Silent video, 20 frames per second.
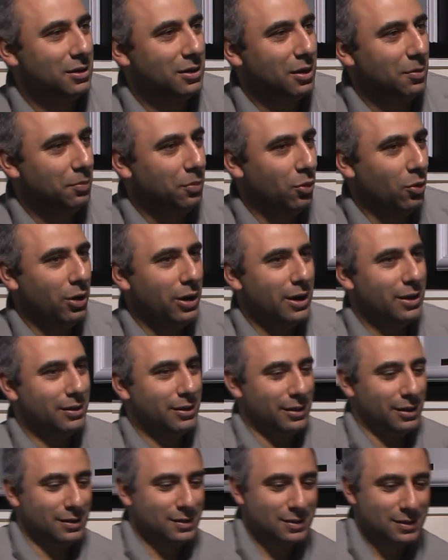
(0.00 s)
The
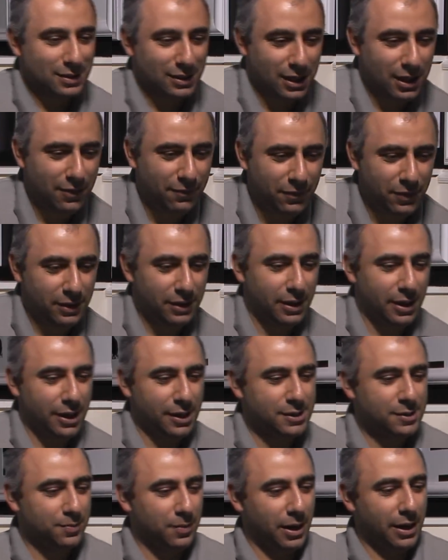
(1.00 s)
point is, if he
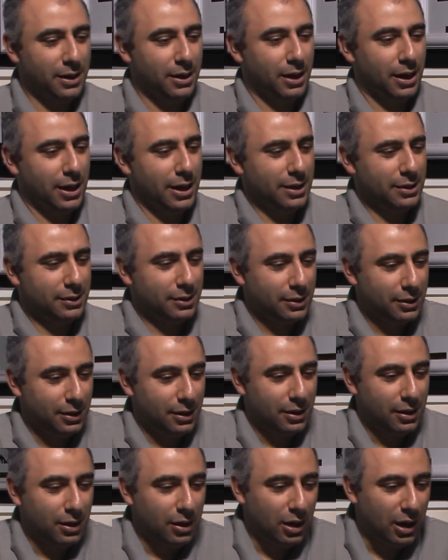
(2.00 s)
takes my knight,
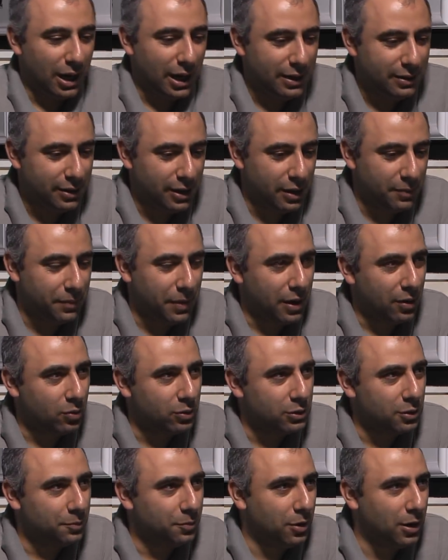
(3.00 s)
I take back
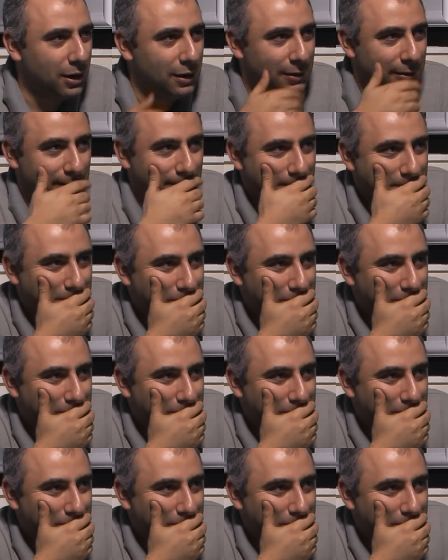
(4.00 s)
with the pawn